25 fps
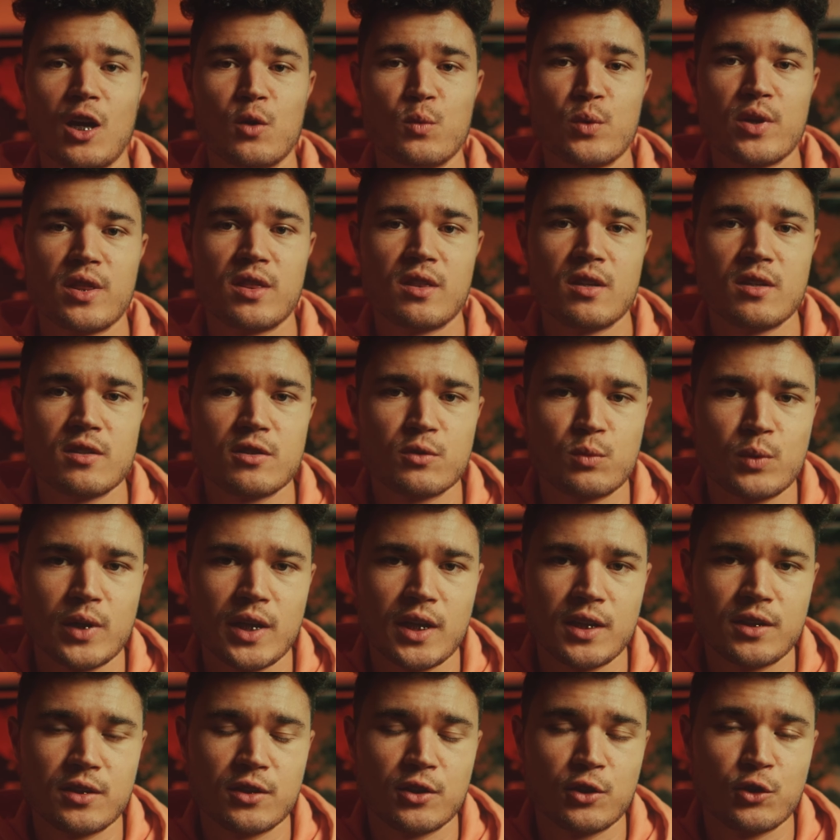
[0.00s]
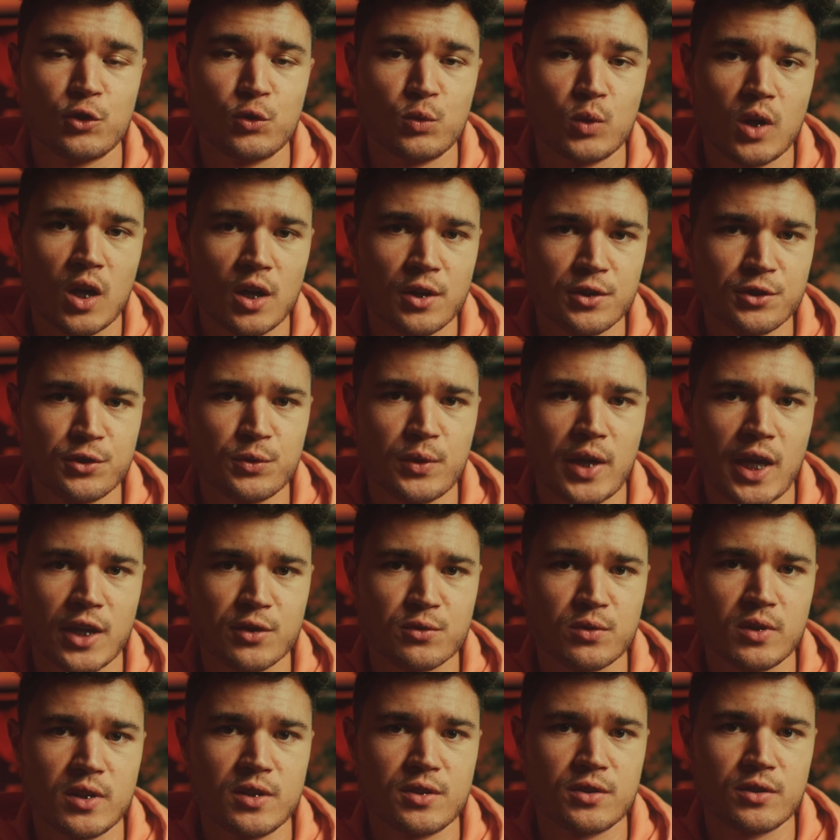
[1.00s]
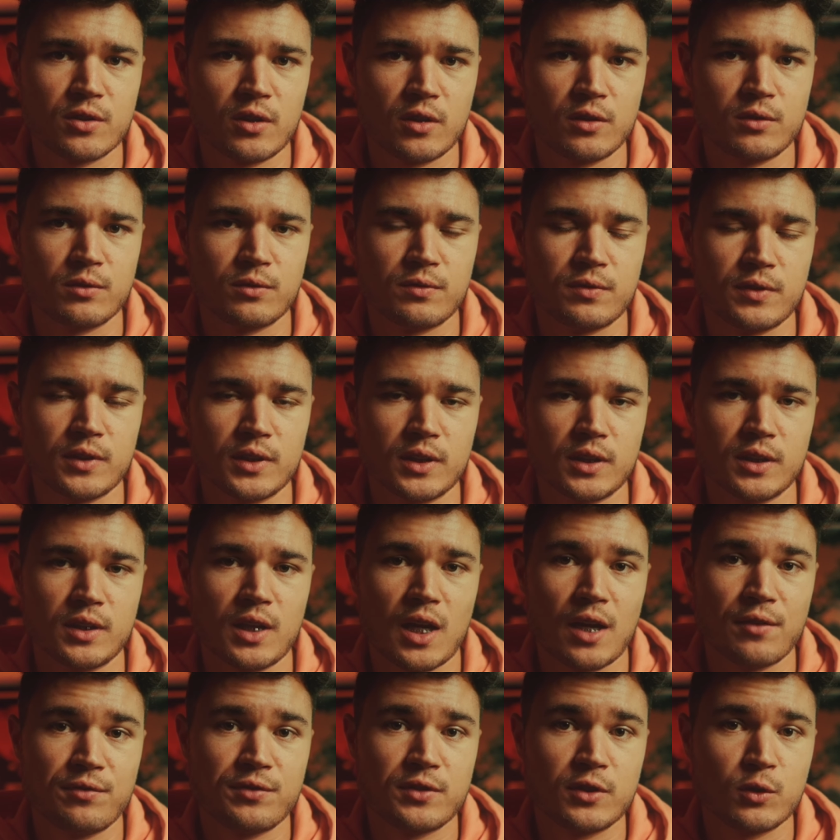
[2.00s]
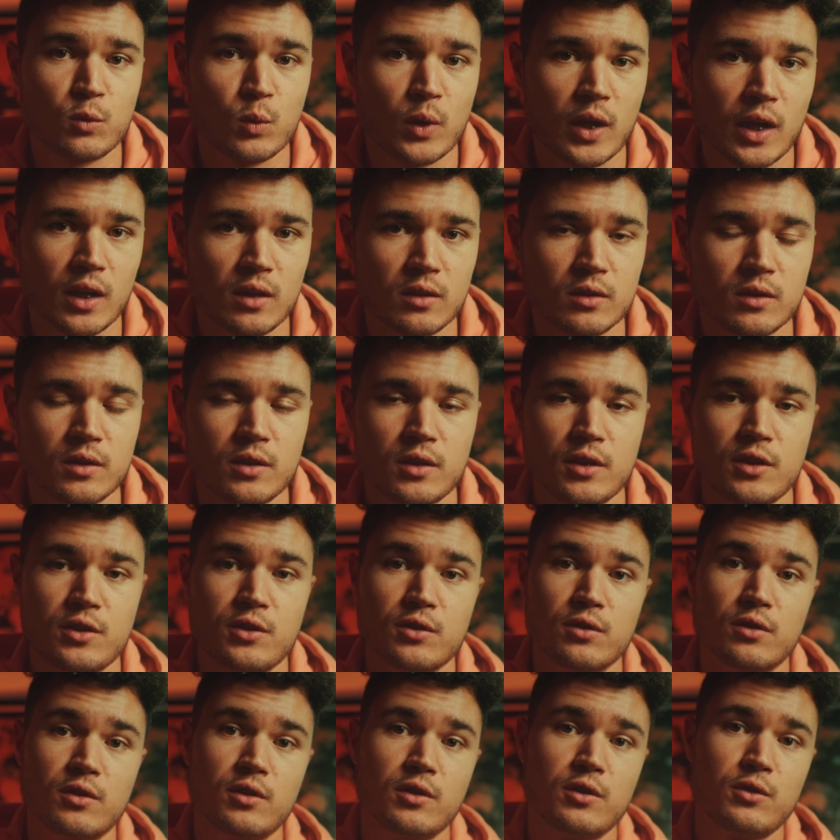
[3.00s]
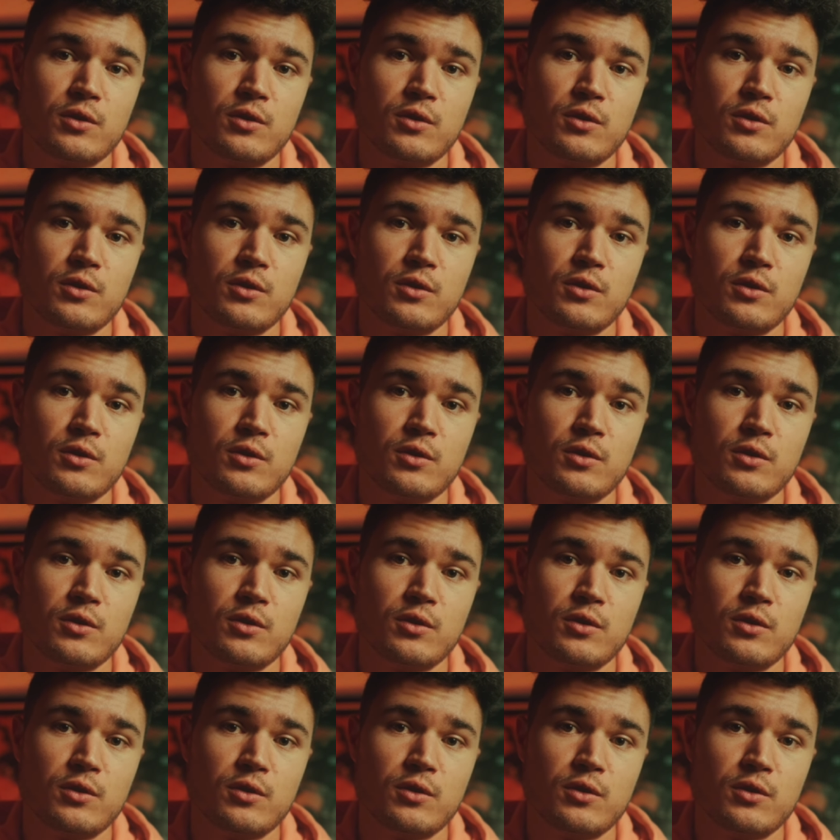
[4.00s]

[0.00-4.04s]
And with this weight, you also actually start to feel it after a while in your